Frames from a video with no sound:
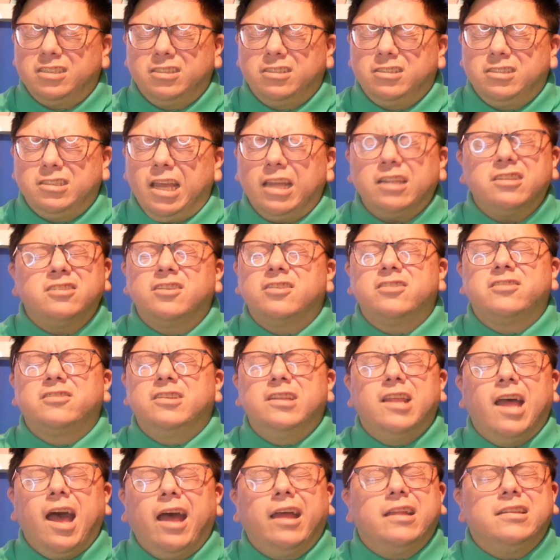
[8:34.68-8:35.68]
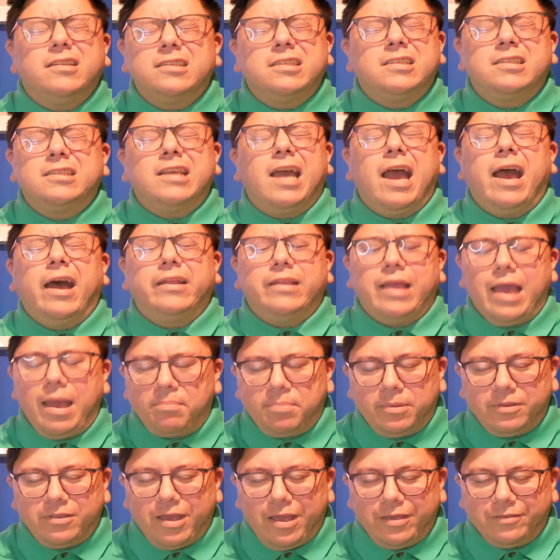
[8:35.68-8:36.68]
That does not sound
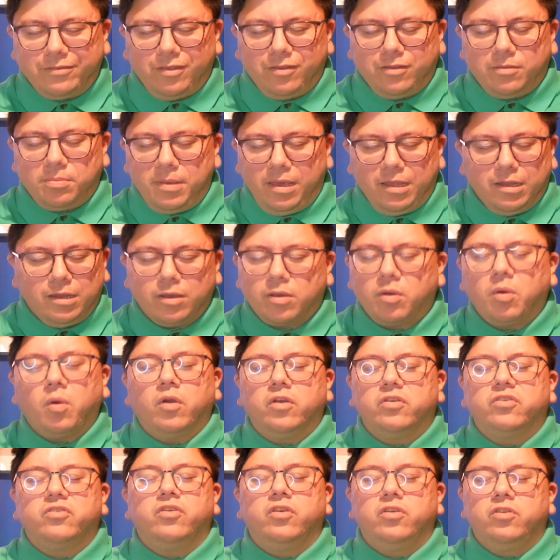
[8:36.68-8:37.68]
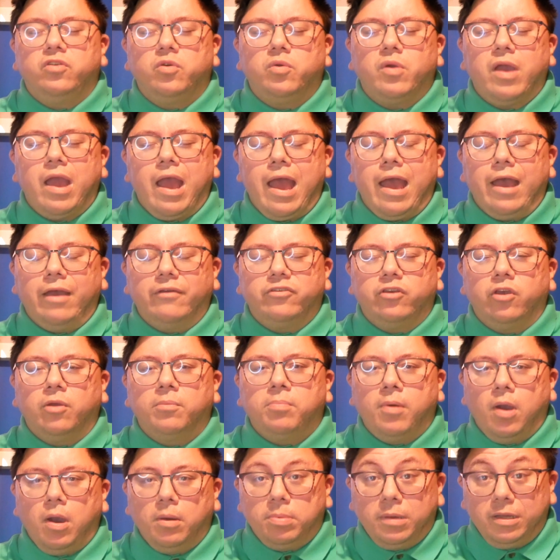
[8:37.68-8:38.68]
appetizing to me. And of course, you do have your
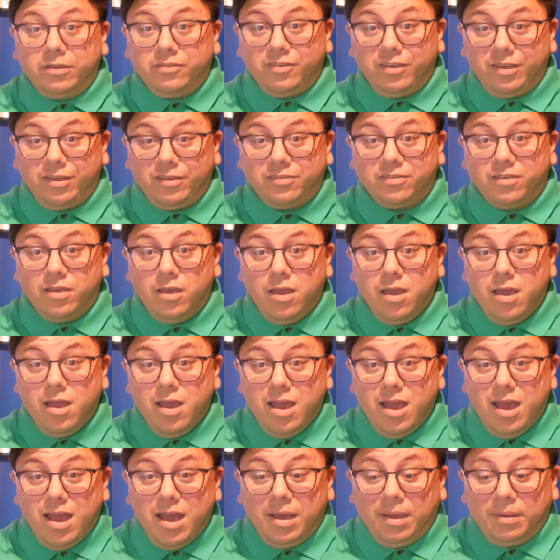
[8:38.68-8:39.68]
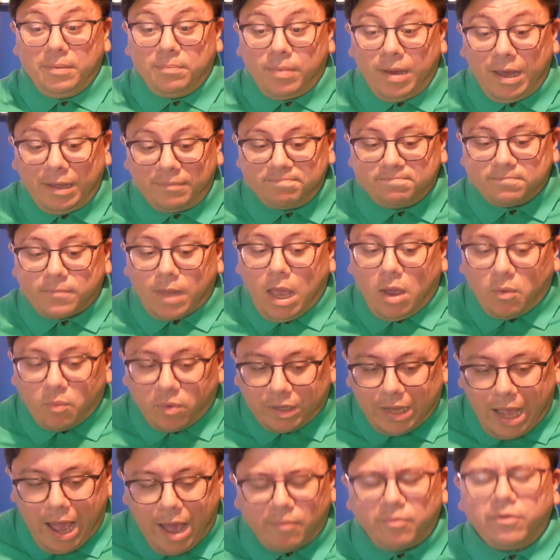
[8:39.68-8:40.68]
boba teas. But
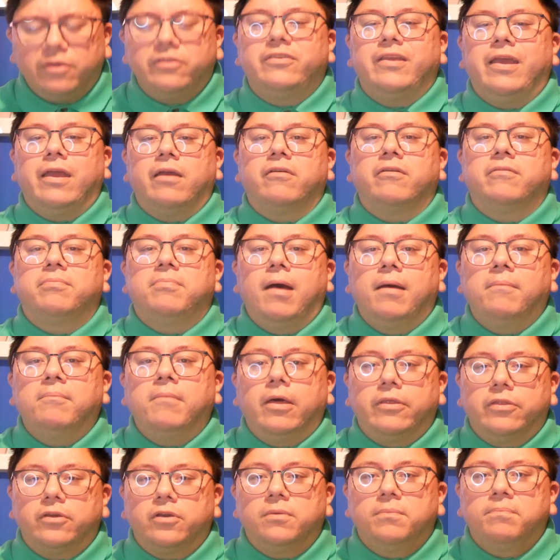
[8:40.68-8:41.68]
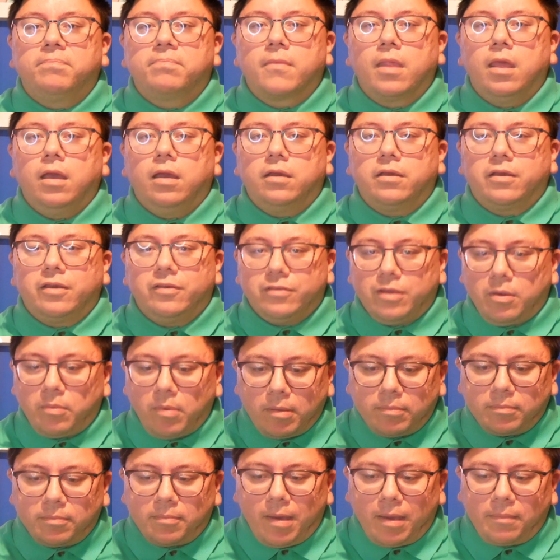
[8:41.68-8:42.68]
when I was there with my mother, because I
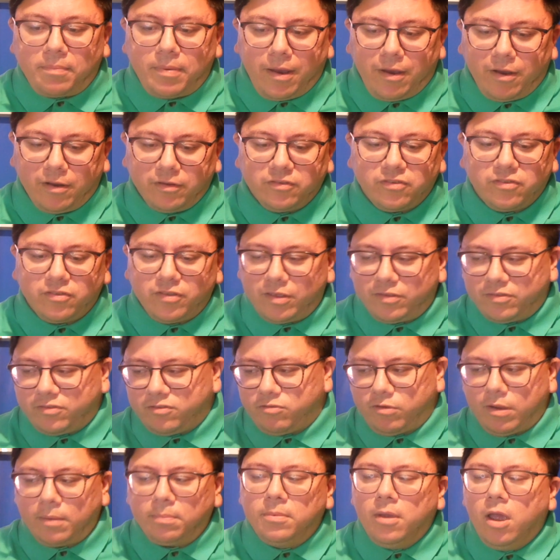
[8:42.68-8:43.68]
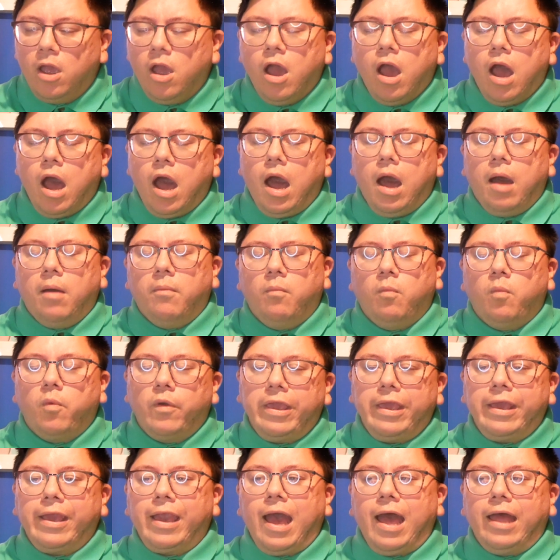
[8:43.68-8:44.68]
went with my parents this trip,
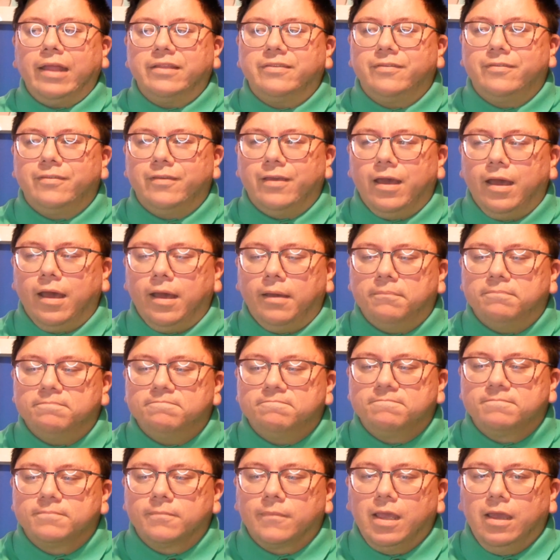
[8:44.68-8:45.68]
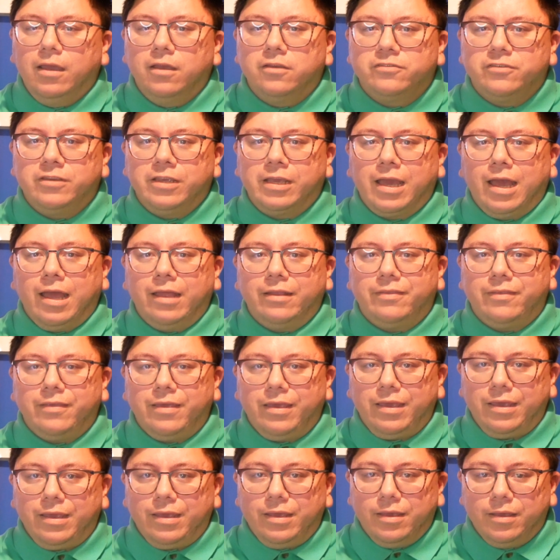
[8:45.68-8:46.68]
she got
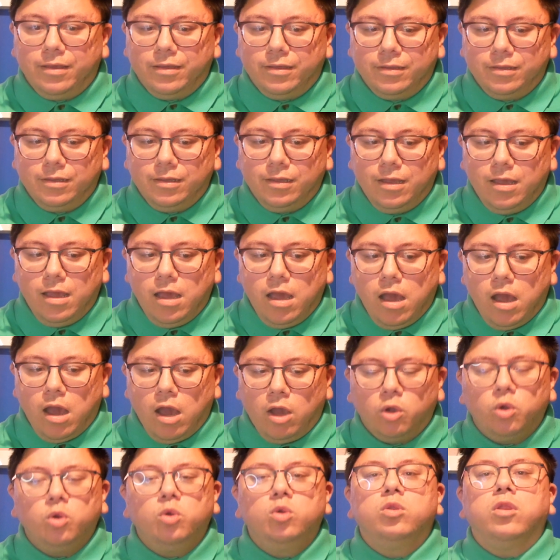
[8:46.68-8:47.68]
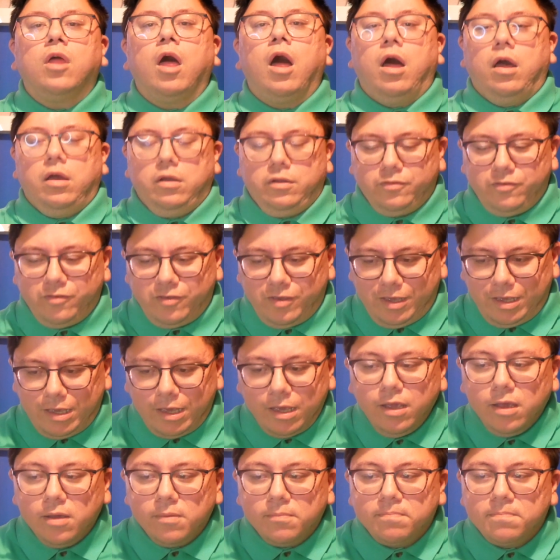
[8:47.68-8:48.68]
the oolong tea.